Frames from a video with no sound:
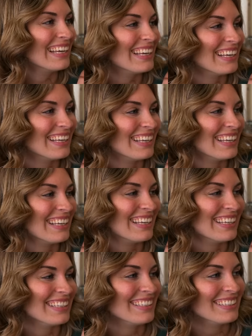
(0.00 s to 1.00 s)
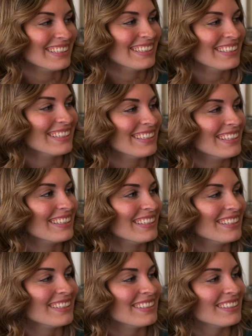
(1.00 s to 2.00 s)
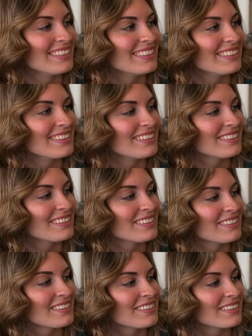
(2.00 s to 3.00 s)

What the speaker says: This person isn't speaking.